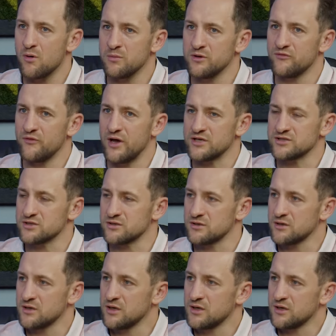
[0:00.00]
HomeAdvisor
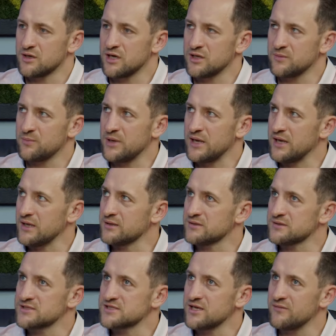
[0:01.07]
got paid
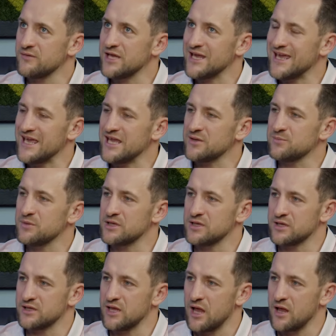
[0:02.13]
seventy eight
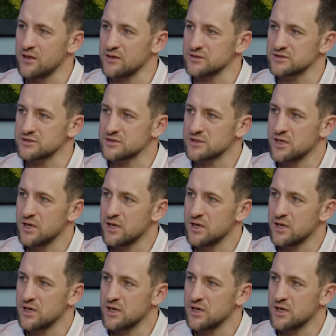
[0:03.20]
million dollars